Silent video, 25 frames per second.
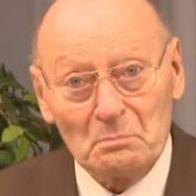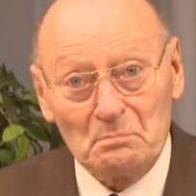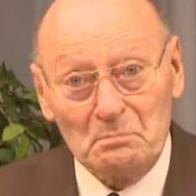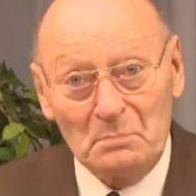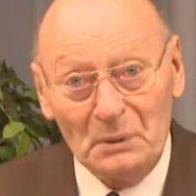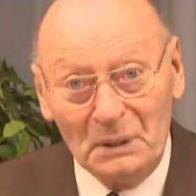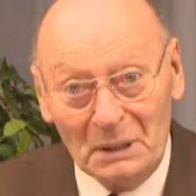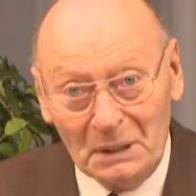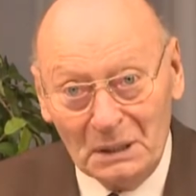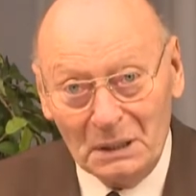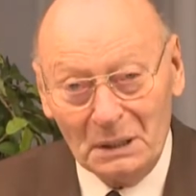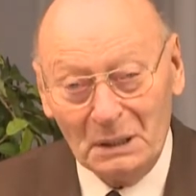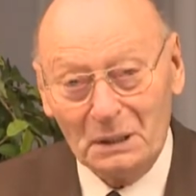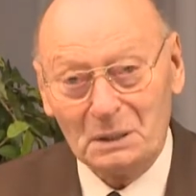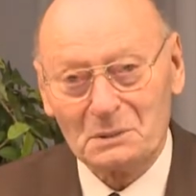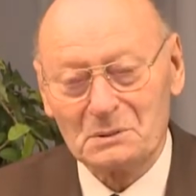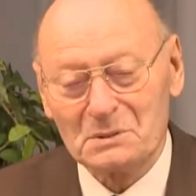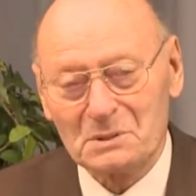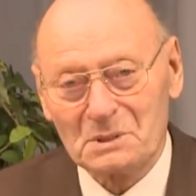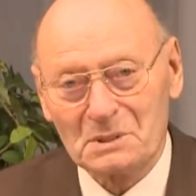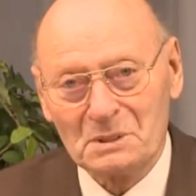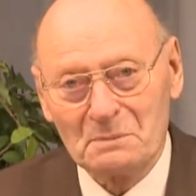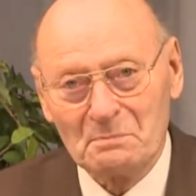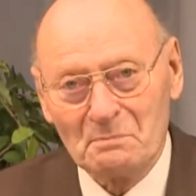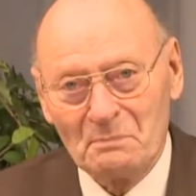be
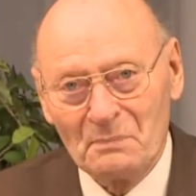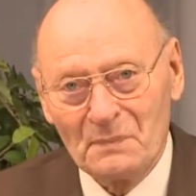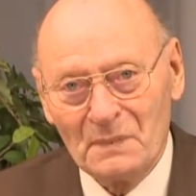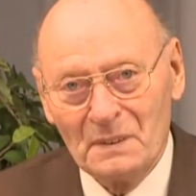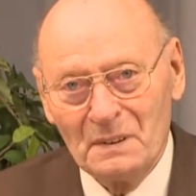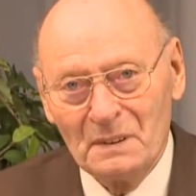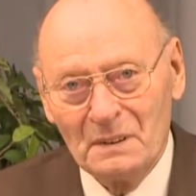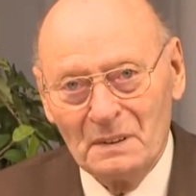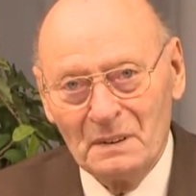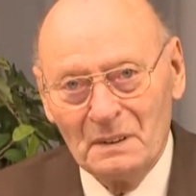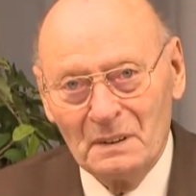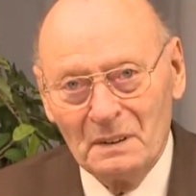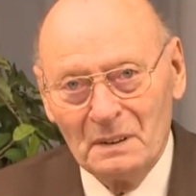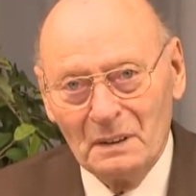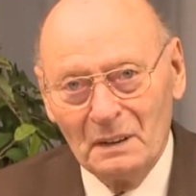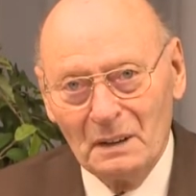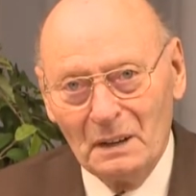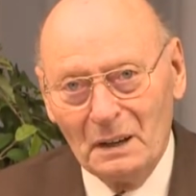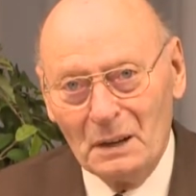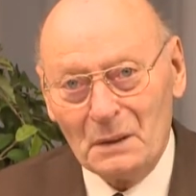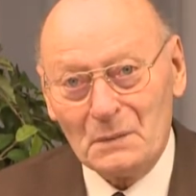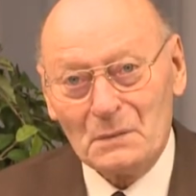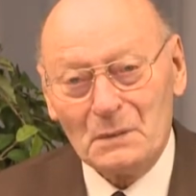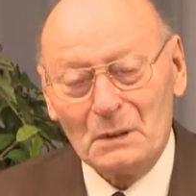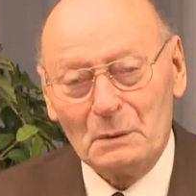it
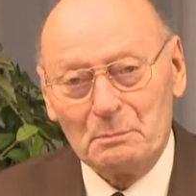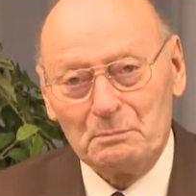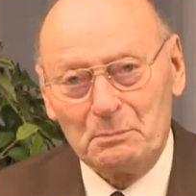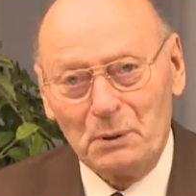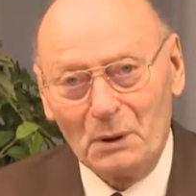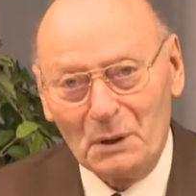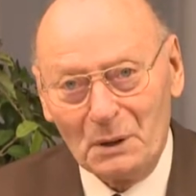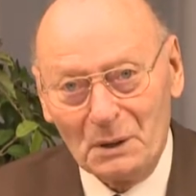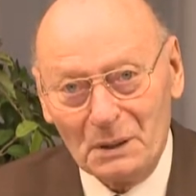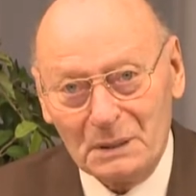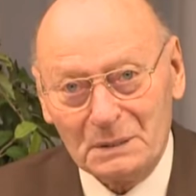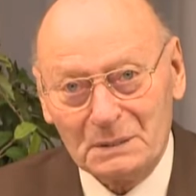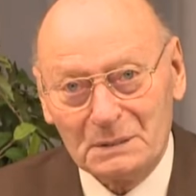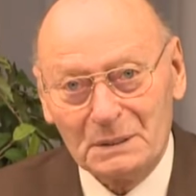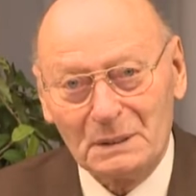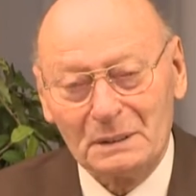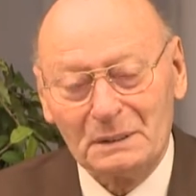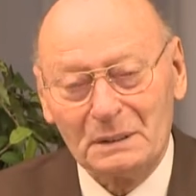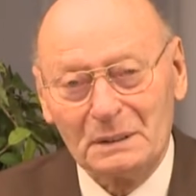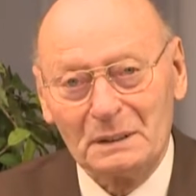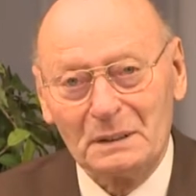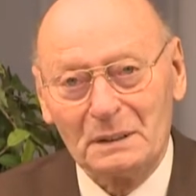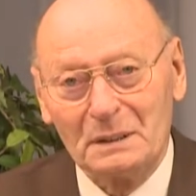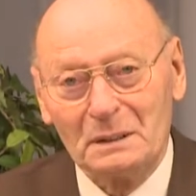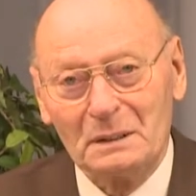in the
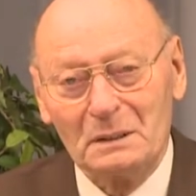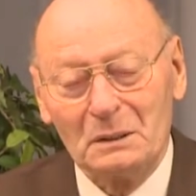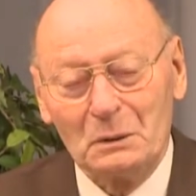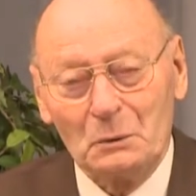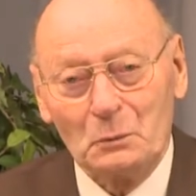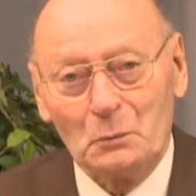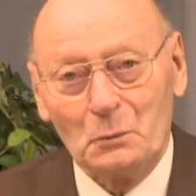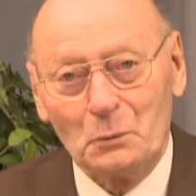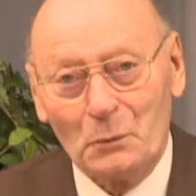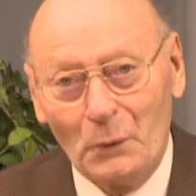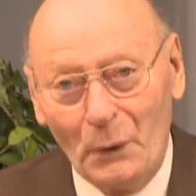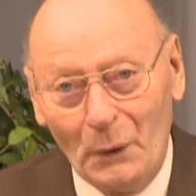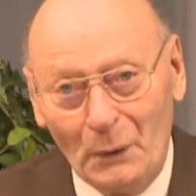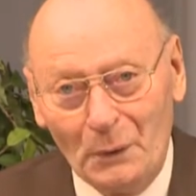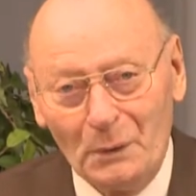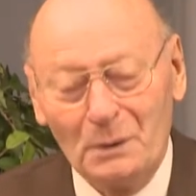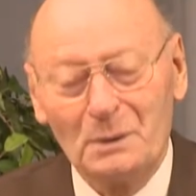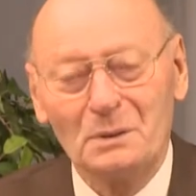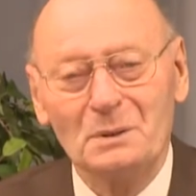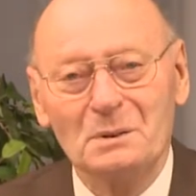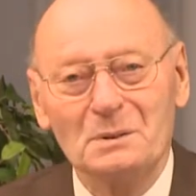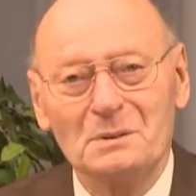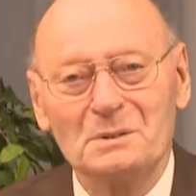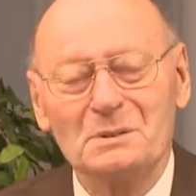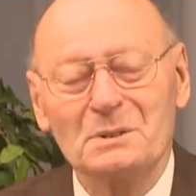political
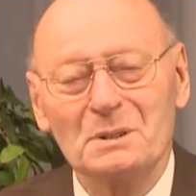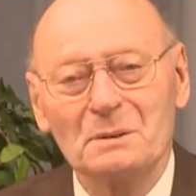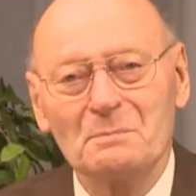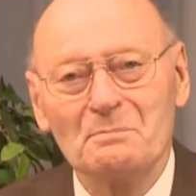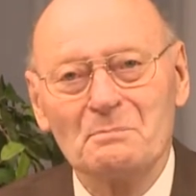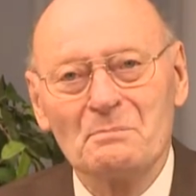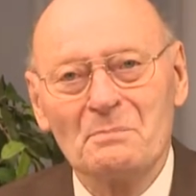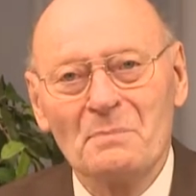world.